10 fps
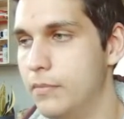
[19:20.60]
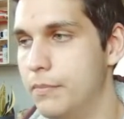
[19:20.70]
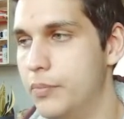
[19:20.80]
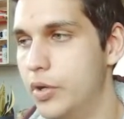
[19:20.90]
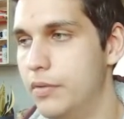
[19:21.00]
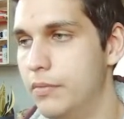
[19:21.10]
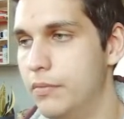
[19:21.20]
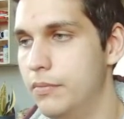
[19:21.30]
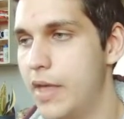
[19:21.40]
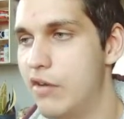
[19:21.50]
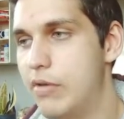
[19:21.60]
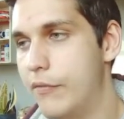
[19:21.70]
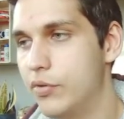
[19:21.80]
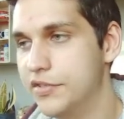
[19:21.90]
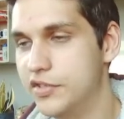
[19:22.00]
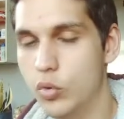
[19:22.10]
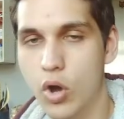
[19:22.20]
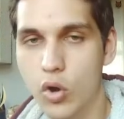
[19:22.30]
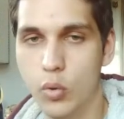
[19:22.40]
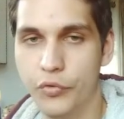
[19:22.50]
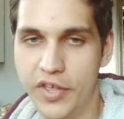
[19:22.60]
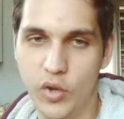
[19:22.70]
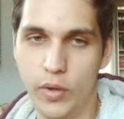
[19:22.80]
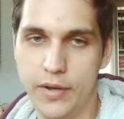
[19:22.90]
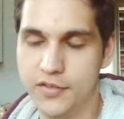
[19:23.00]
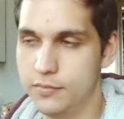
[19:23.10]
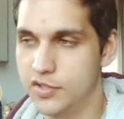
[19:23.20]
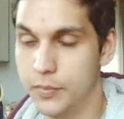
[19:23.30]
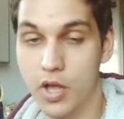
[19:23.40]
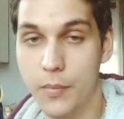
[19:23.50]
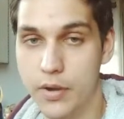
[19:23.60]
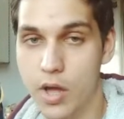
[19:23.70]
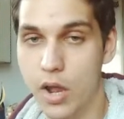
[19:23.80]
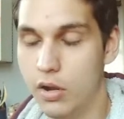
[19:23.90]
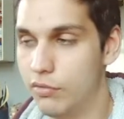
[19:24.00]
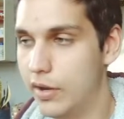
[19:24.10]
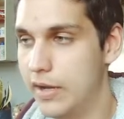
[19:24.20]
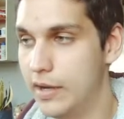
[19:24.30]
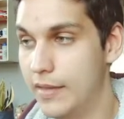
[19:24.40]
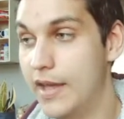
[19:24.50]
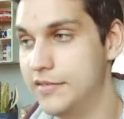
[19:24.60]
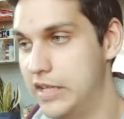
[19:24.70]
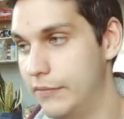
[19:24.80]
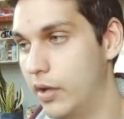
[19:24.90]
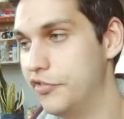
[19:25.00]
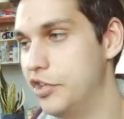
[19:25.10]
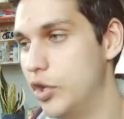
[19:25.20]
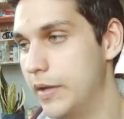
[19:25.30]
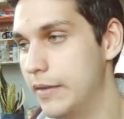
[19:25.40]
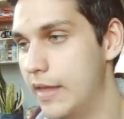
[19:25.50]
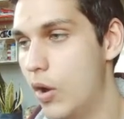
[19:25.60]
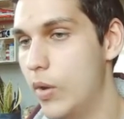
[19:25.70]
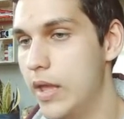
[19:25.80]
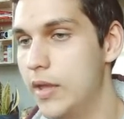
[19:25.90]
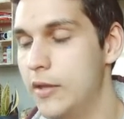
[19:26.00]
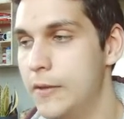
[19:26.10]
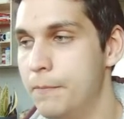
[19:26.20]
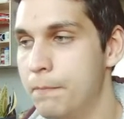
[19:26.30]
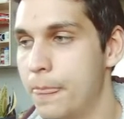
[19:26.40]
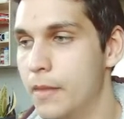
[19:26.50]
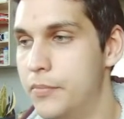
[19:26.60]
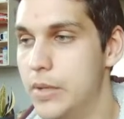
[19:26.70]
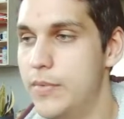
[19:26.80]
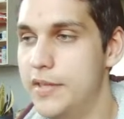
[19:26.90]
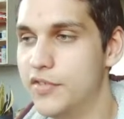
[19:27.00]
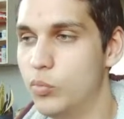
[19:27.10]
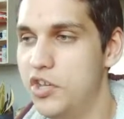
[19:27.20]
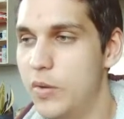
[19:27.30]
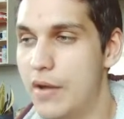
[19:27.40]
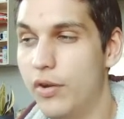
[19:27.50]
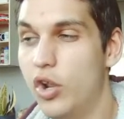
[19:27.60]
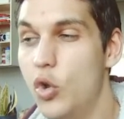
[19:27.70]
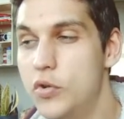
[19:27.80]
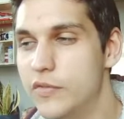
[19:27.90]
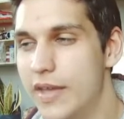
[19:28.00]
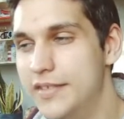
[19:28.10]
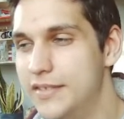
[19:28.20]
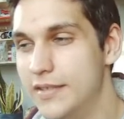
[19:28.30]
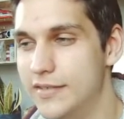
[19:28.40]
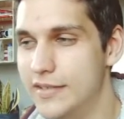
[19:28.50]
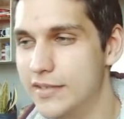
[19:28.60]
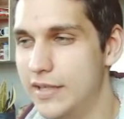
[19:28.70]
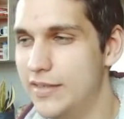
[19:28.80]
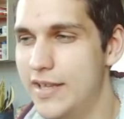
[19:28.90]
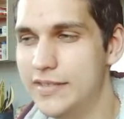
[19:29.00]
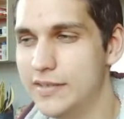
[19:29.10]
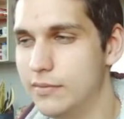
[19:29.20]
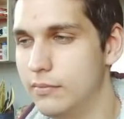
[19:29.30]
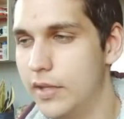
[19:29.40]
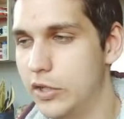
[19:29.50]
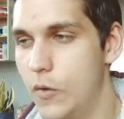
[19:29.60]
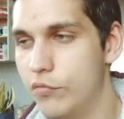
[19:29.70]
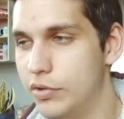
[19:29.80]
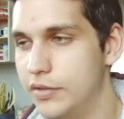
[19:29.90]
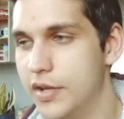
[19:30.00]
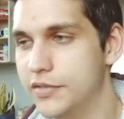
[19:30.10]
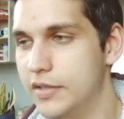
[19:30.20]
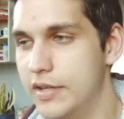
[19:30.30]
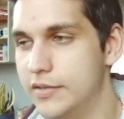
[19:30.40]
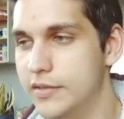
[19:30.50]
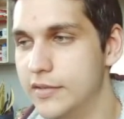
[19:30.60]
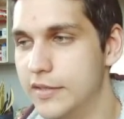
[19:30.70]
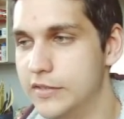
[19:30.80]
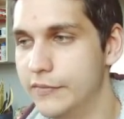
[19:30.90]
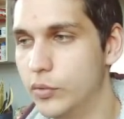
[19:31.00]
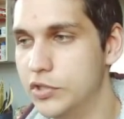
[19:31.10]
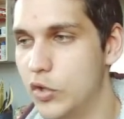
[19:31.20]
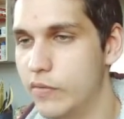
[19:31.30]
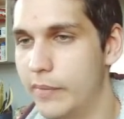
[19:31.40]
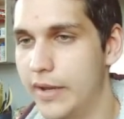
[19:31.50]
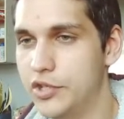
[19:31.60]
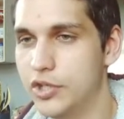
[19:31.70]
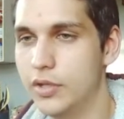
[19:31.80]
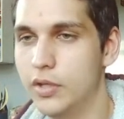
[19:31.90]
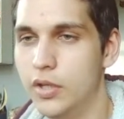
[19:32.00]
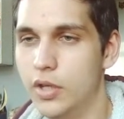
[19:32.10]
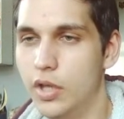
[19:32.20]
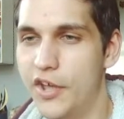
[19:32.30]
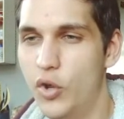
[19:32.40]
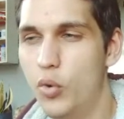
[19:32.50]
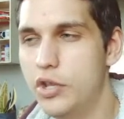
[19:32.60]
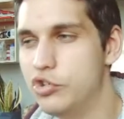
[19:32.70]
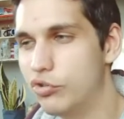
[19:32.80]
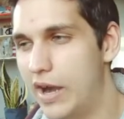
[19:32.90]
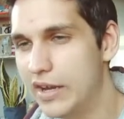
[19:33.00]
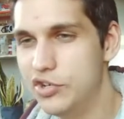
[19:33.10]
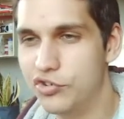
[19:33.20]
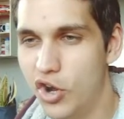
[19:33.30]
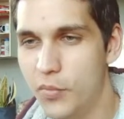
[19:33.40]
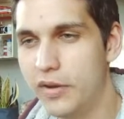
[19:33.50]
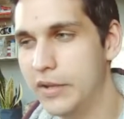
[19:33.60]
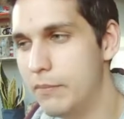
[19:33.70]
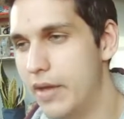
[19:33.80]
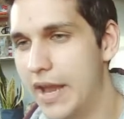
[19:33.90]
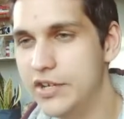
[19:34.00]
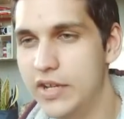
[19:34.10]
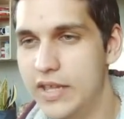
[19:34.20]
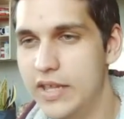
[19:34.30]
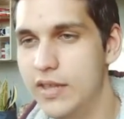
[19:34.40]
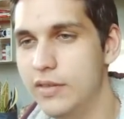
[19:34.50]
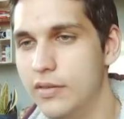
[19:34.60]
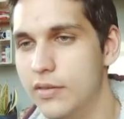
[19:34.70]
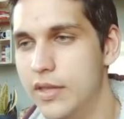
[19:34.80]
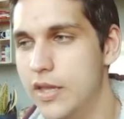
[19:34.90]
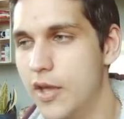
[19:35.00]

But that reference still holds anyway. It doesn't just become null, right? And that is the advantage of doing it that way. But it means that when you have loads of instances, there's over a dozen instances of VoiceOver Manager, I don't want to drag and drop manually the